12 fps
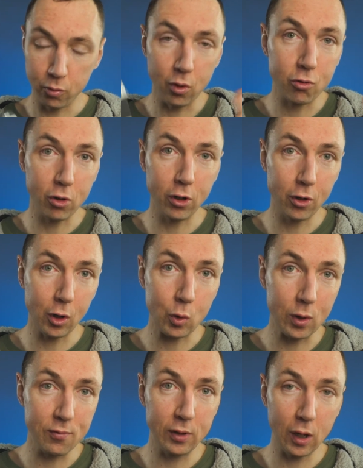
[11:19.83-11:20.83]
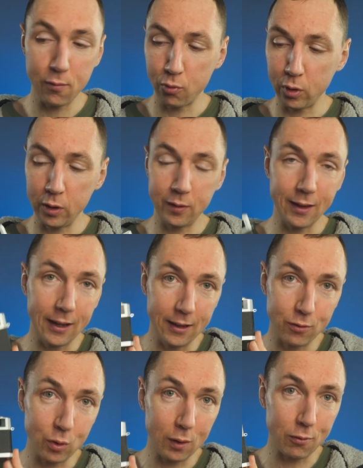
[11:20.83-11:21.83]
So I was trying to do a quick video for you. That
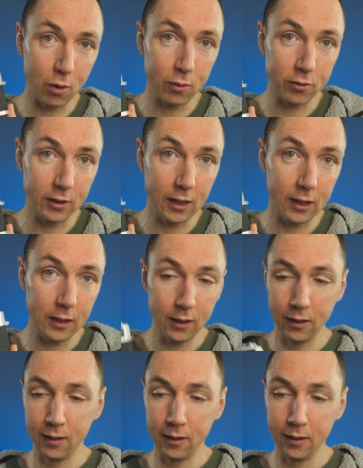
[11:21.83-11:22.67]
is all I've got today.